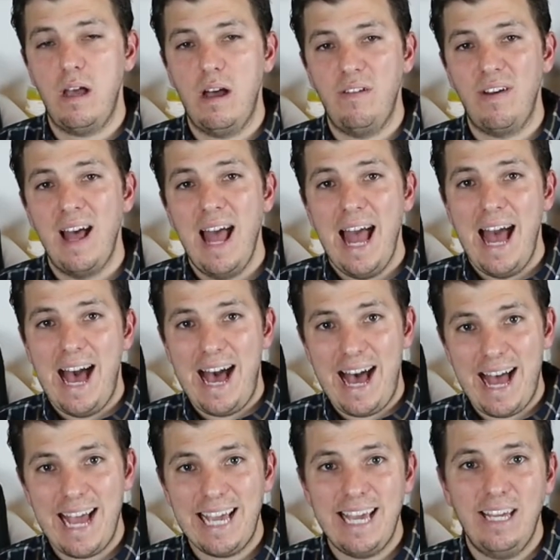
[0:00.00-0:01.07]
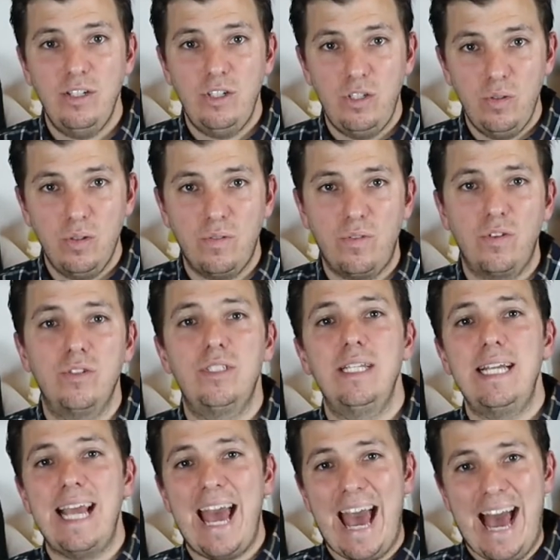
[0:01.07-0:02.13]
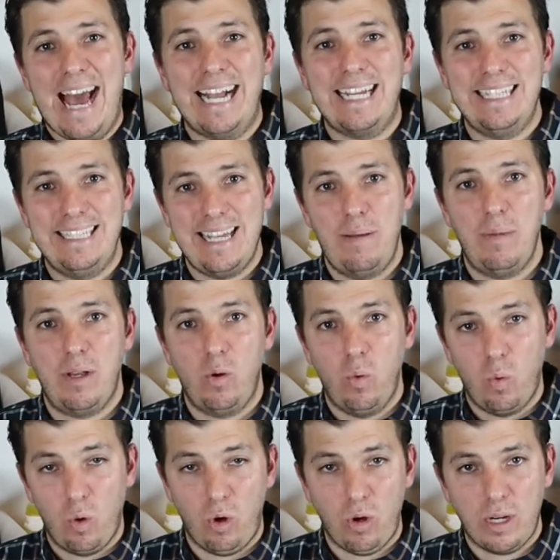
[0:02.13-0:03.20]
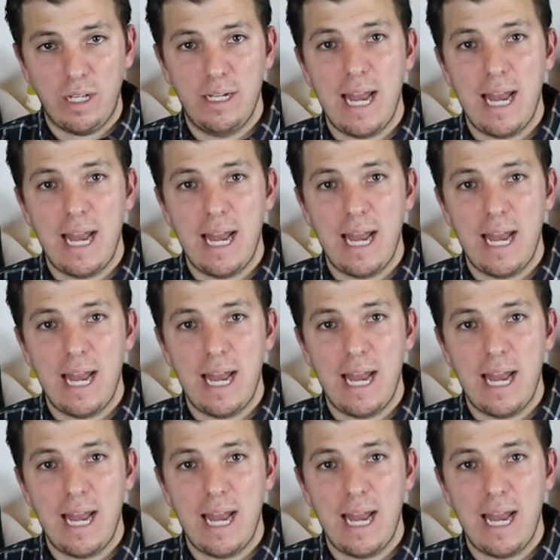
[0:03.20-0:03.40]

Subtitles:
of high-end university academic work,